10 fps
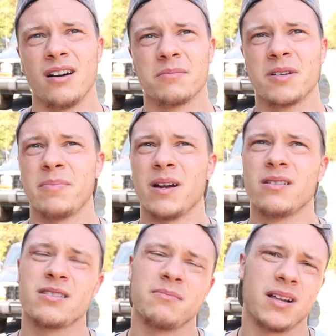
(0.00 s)

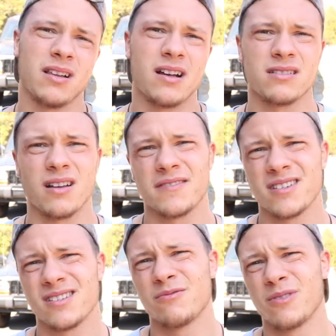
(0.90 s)
compared to my last
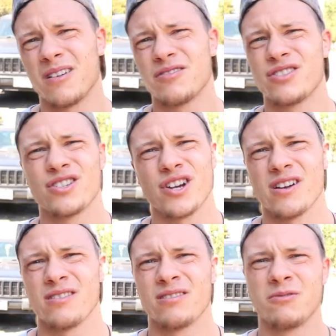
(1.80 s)
off-season where I was just
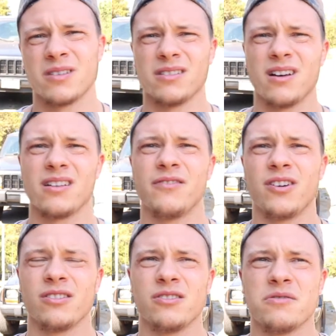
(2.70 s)
training with a lot of
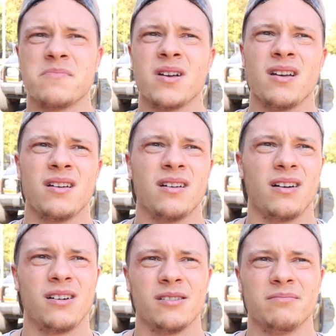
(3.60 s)
volume.
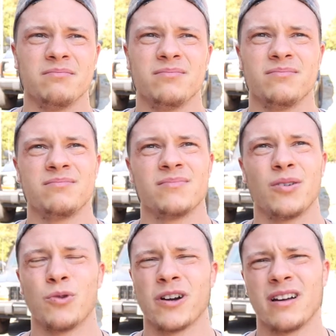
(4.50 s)

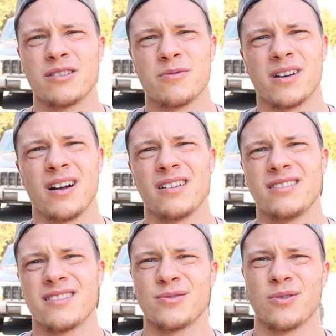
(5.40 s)
Workouts were kind of
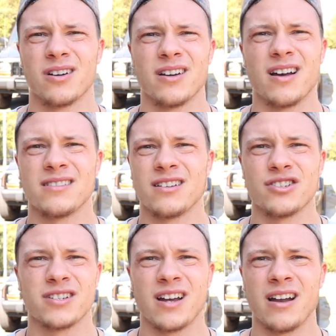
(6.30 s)
disorganized. I
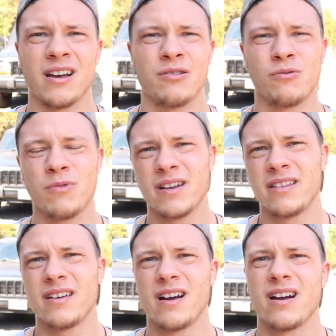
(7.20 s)
just kind of went
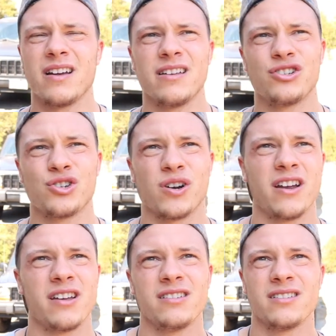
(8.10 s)
in there and
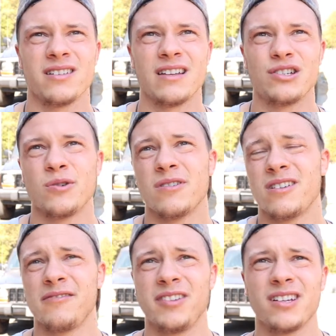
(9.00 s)
trained
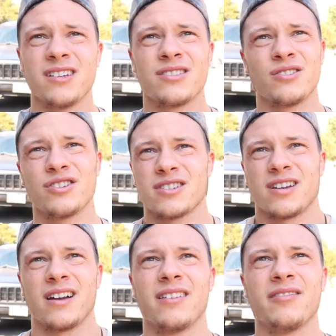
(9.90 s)
intuitively, so just
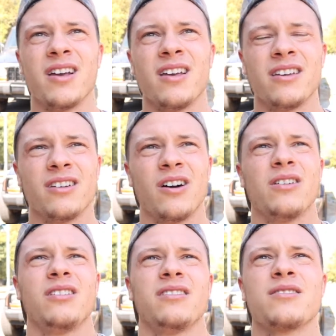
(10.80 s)
kind of,
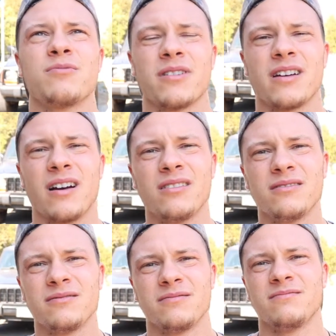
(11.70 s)
oh, this workout
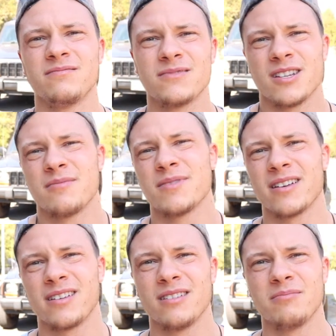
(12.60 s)
seems
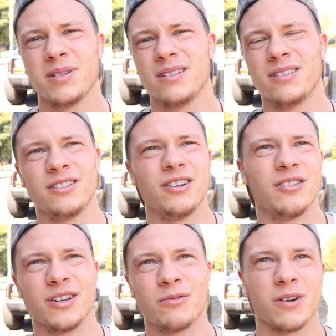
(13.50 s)
like it'd be,
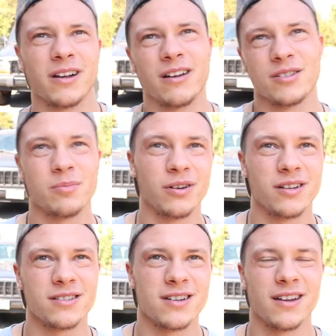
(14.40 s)
a good workout to put
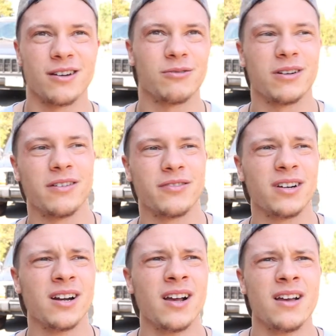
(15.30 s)
in today or
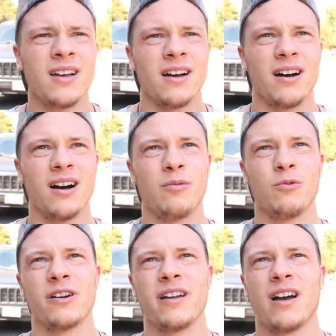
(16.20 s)
whatever.
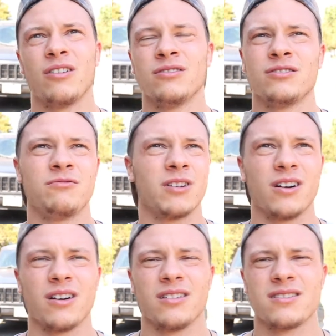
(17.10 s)
Where now,
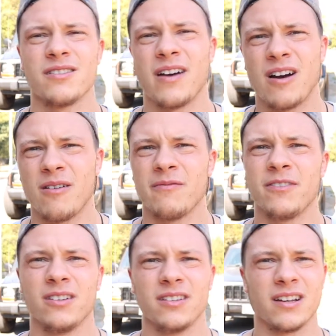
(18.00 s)
regardless of how I'm
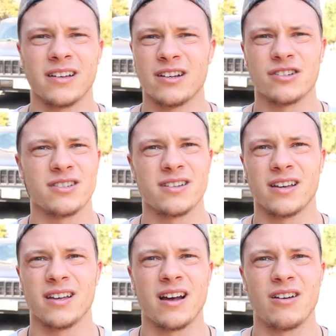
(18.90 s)
feeling, like I just
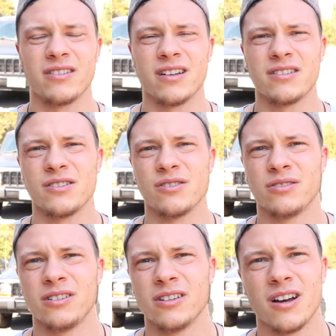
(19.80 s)
stick it out and I
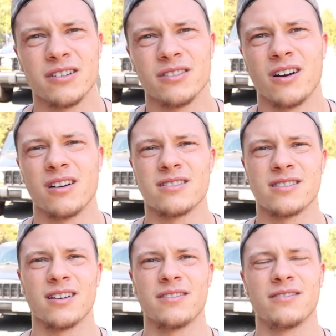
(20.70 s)
do the hard
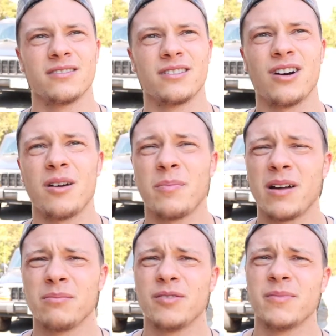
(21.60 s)
stuff.
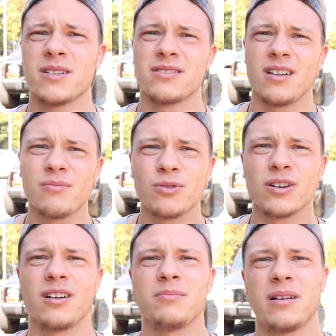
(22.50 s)
Compound movements, a lot more
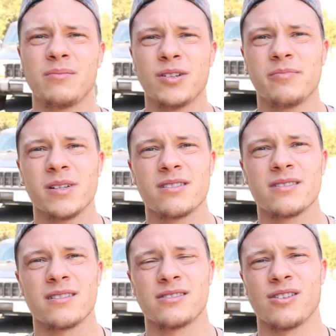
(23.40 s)
compound
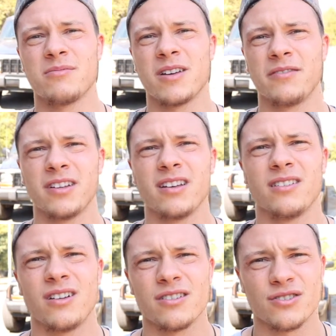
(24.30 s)
movements, so I'm definitely getting
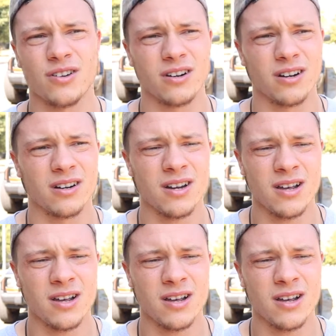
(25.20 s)
a lot stronger.